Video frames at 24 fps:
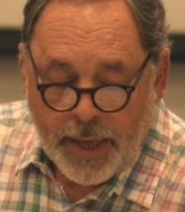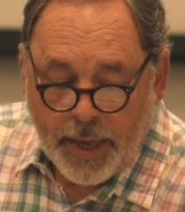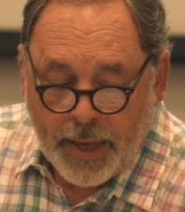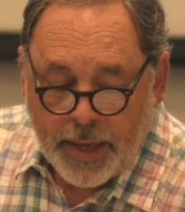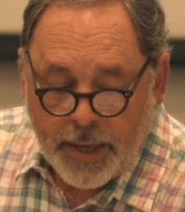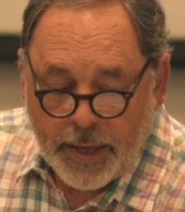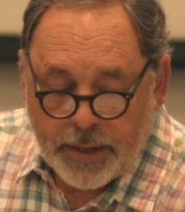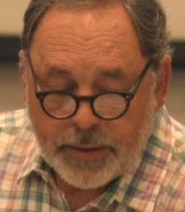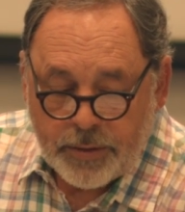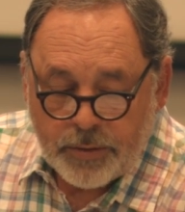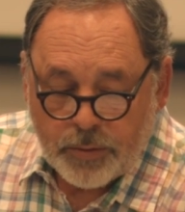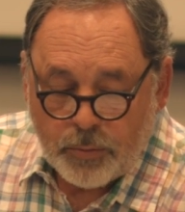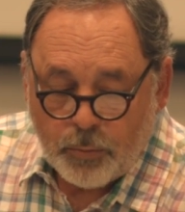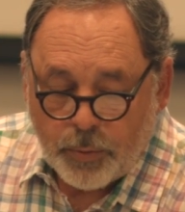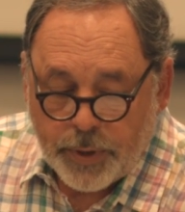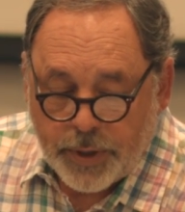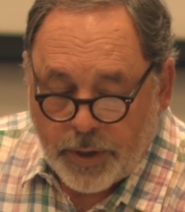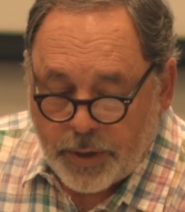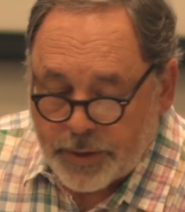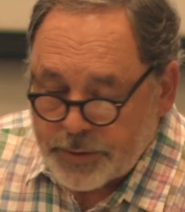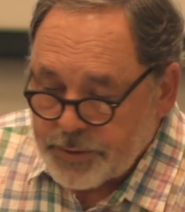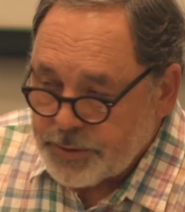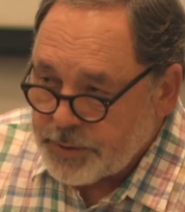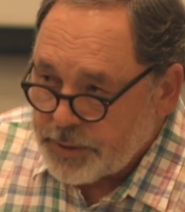And
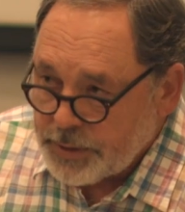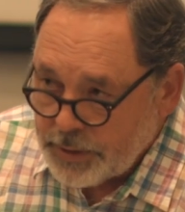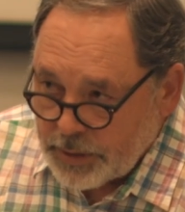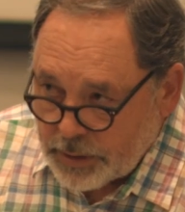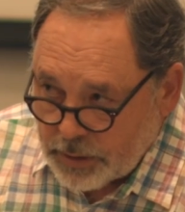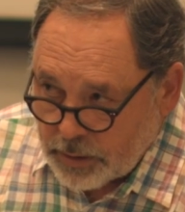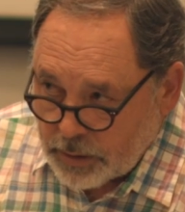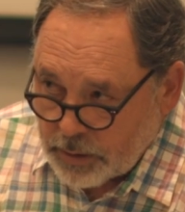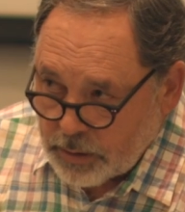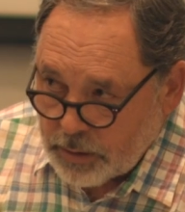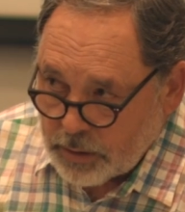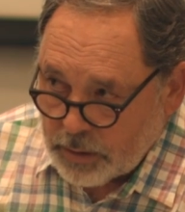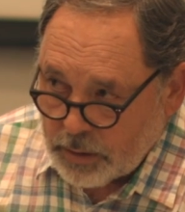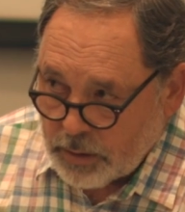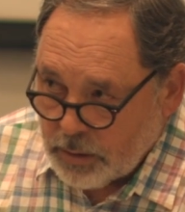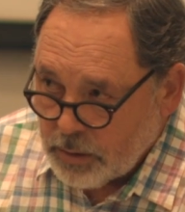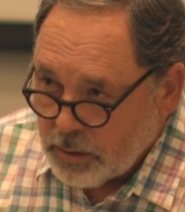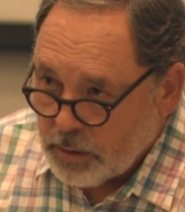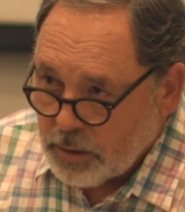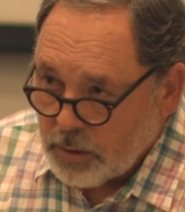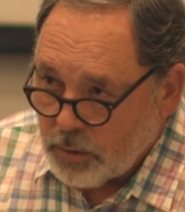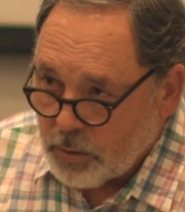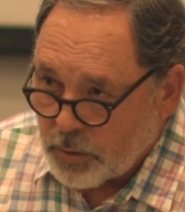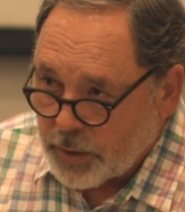we are still
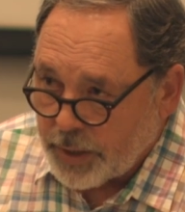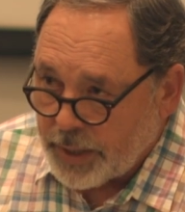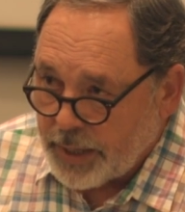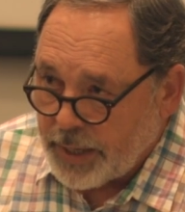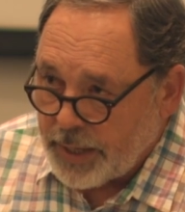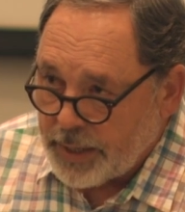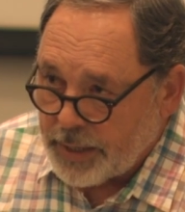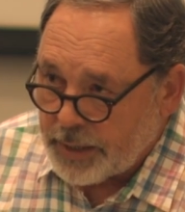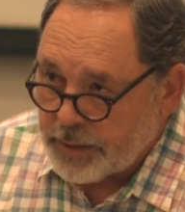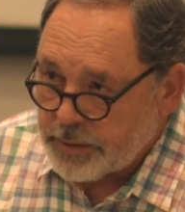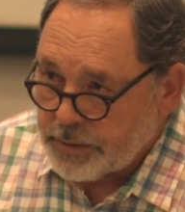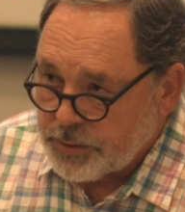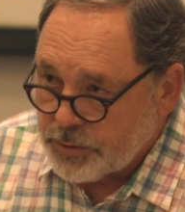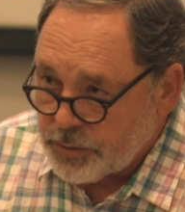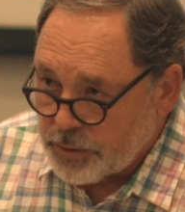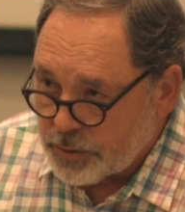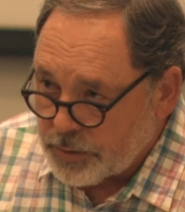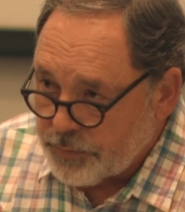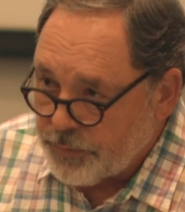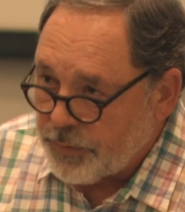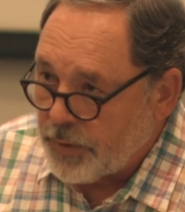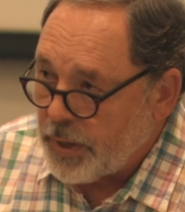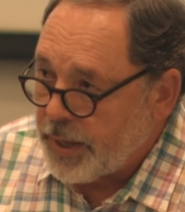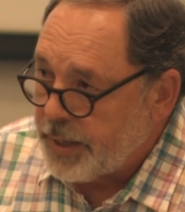organic
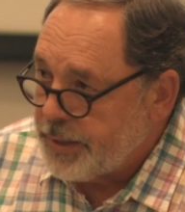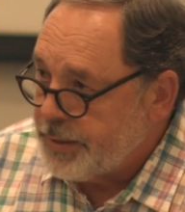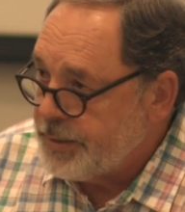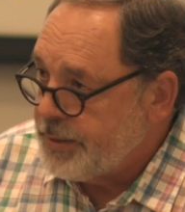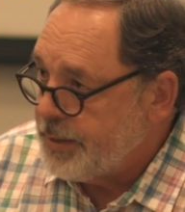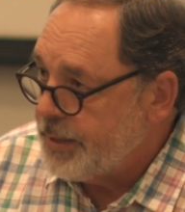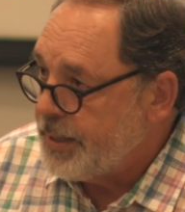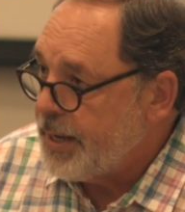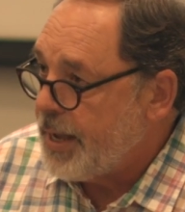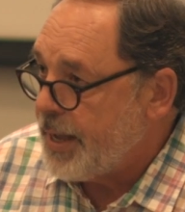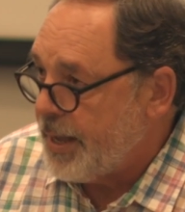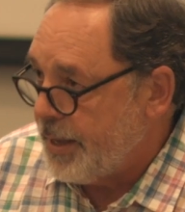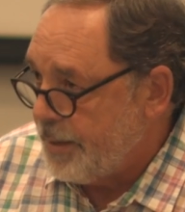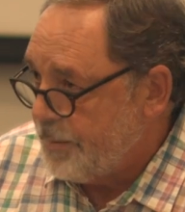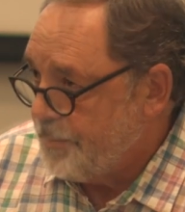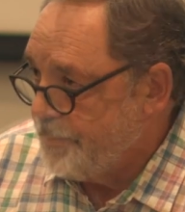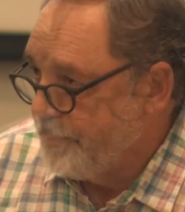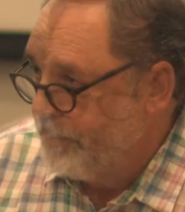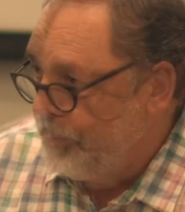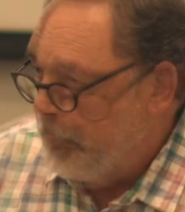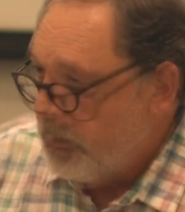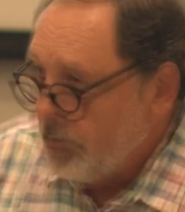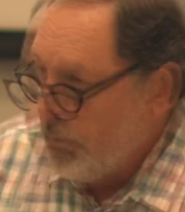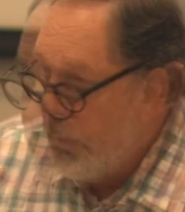certified today.